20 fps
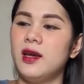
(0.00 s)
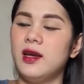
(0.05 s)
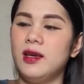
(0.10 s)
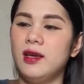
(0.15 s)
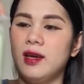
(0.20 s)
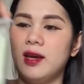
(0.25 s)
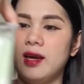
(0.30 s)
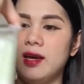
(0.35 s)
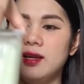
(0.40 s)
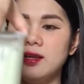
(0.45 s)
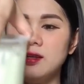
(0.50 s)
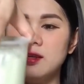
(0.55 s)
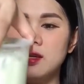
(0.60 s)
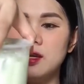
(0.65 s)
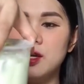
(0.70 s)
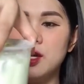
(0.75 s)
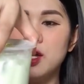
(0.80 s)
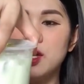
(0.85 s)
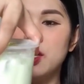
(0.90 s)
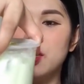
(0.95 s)
Ayan.
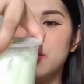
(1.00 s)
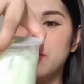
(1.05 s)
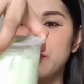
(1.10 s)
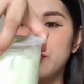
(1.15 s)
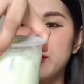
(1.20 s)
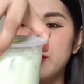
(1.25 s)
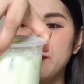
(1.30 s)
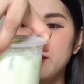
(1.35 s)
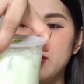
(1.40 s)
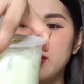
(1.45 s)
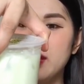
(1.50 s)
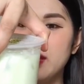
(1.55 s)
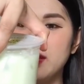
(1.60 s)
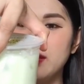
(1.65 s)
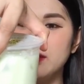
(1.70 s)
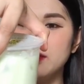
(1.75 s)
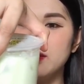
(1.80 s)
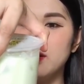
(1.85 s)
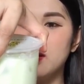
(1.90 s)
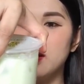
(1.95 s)

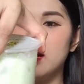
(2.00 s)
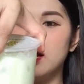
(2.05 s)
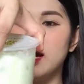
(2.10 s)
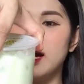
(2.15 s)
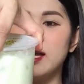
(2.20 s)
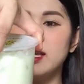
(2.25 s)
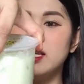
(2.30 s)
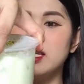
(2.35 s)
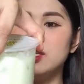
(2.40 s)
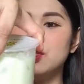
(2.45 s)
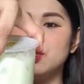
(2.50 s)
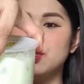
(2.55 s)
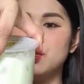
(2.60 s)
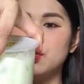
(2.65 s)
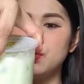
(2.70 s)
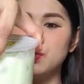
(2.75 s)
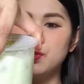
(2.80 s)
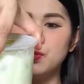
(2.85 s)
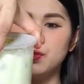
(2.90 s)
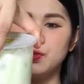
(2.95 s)
Creamy
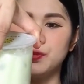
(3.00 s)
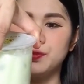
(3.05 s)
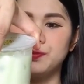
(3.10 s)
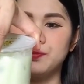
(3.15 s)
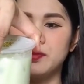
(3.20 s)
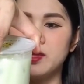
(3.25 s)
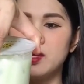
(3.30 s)
honeydew